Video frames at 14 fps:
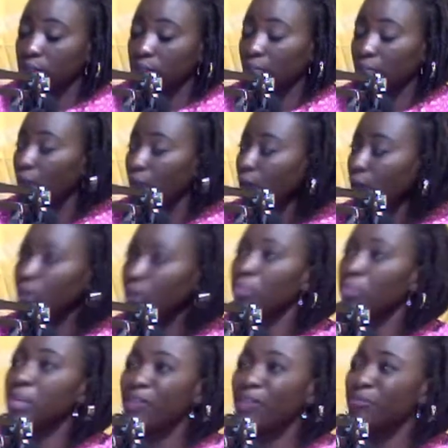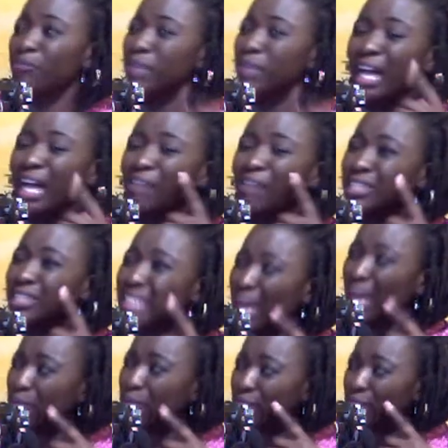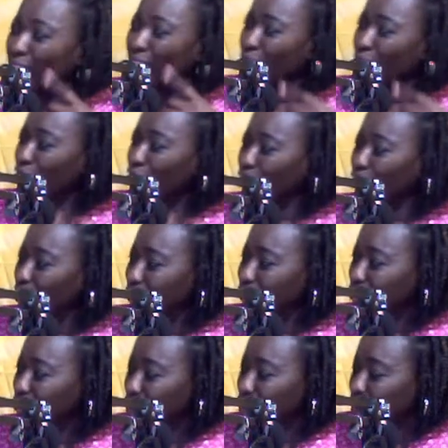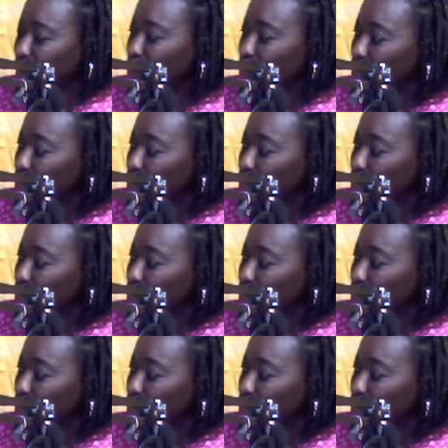Yeah. Me not have a time for your good search